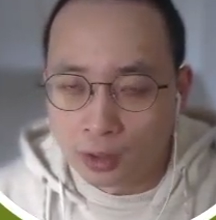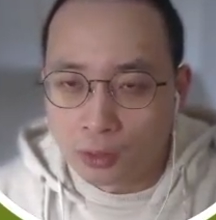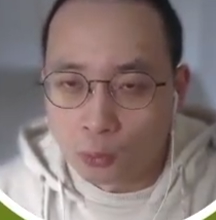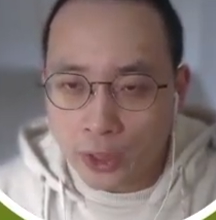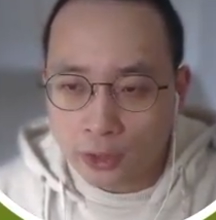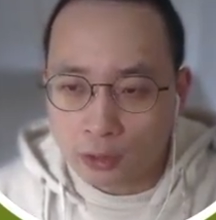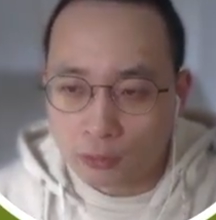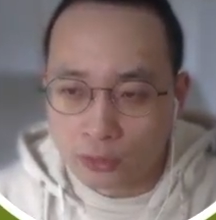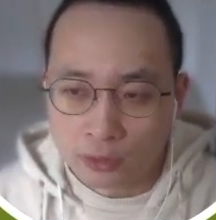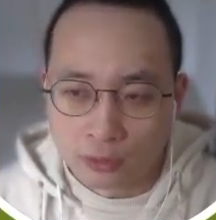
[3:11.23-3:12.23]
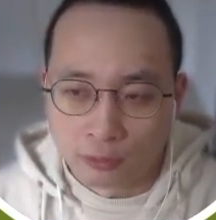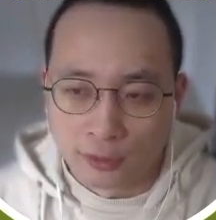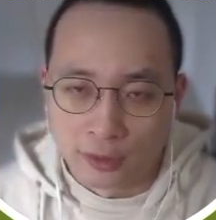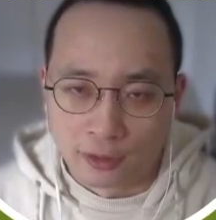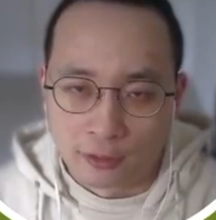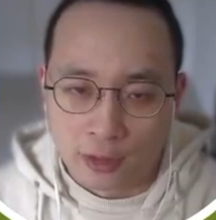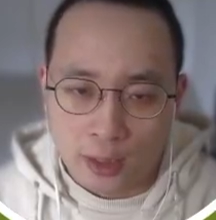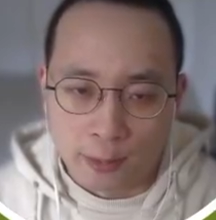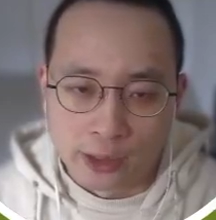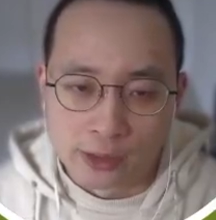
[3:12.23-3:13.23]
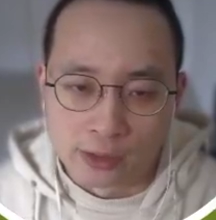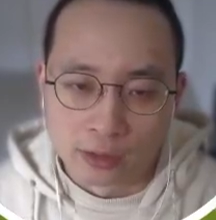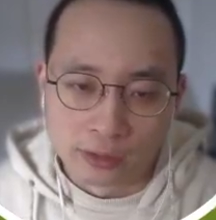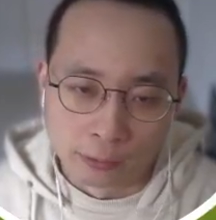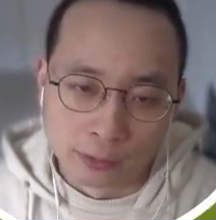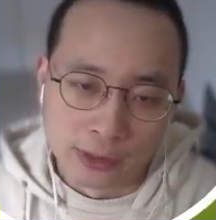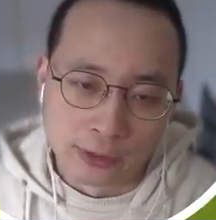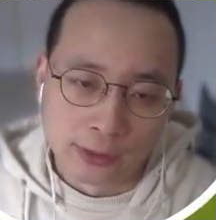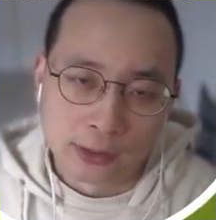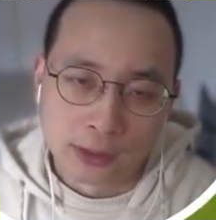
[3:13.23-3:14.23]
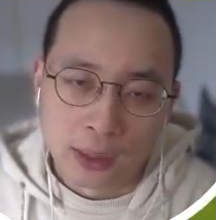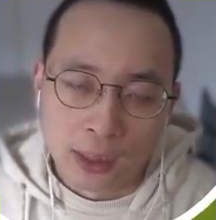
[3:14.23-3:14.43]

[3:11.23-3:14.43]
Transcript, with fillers: Why not using established solutions